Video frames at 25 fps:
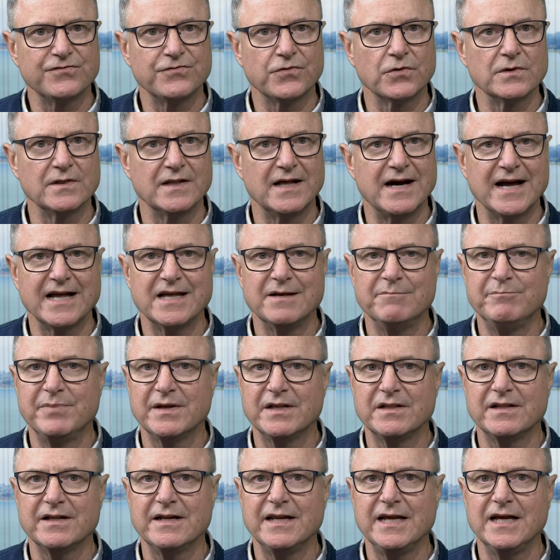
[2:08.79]
for
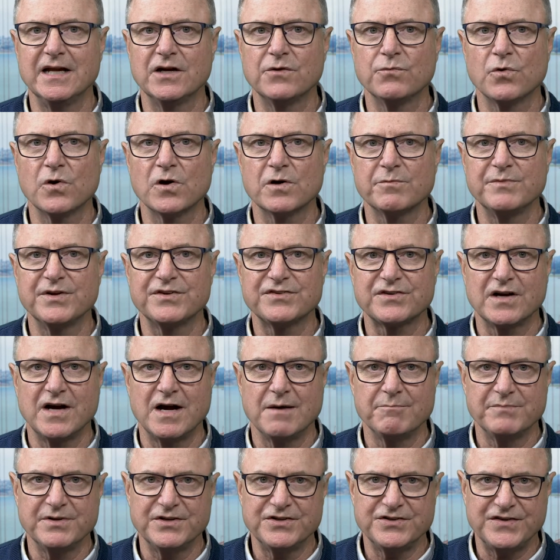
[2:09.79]
liability and workman's
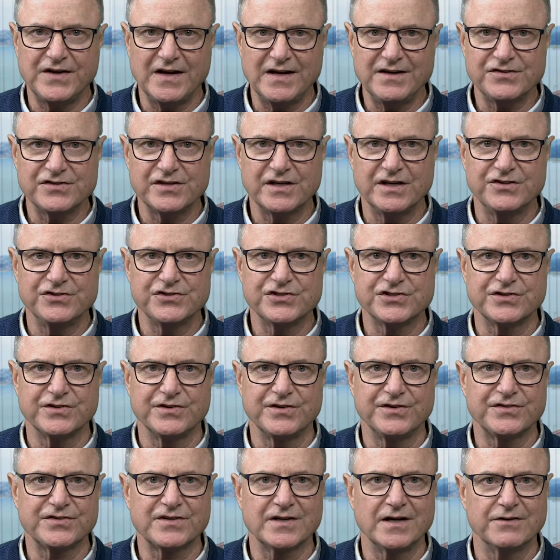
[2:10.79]
compensation
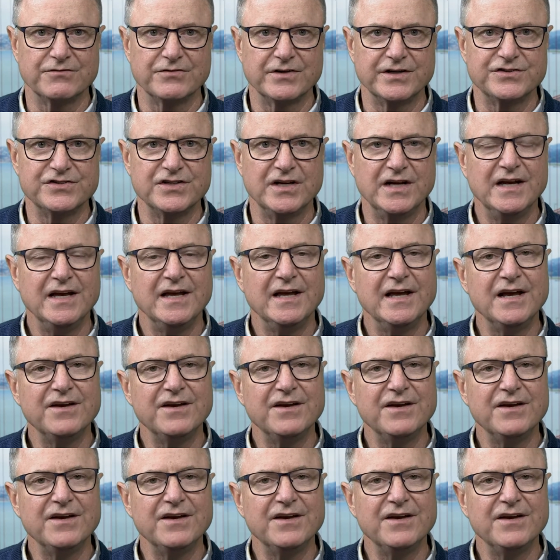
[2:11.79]
insurance coverage